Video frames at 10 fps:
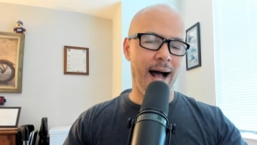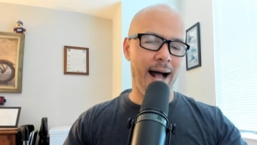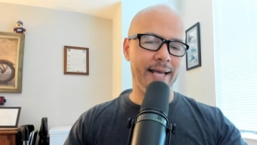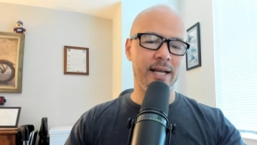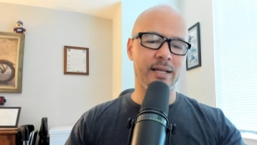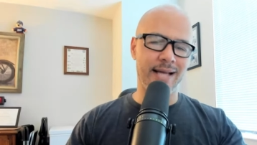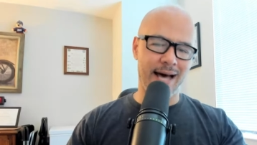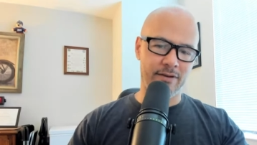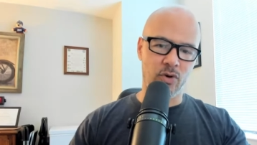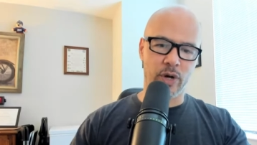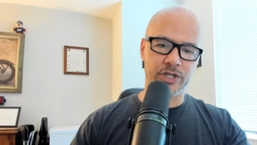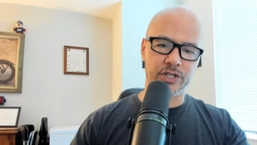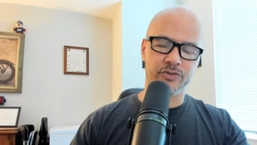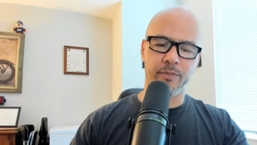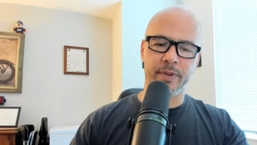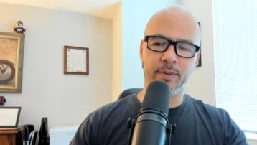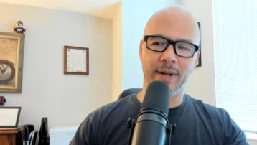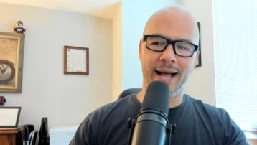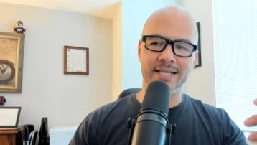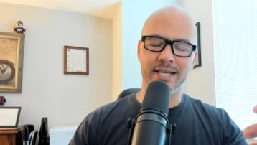I get a lot of questions from
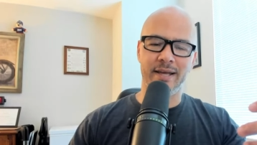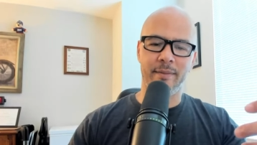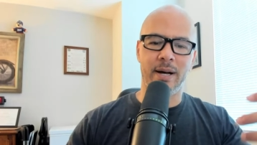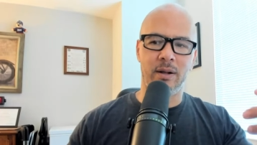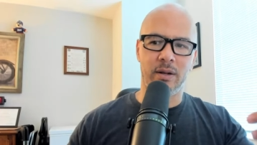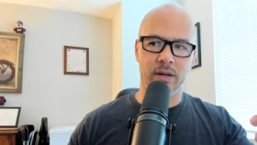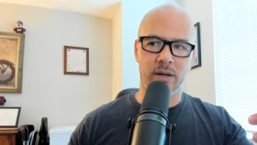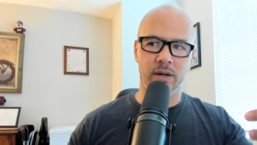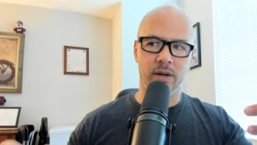people asking about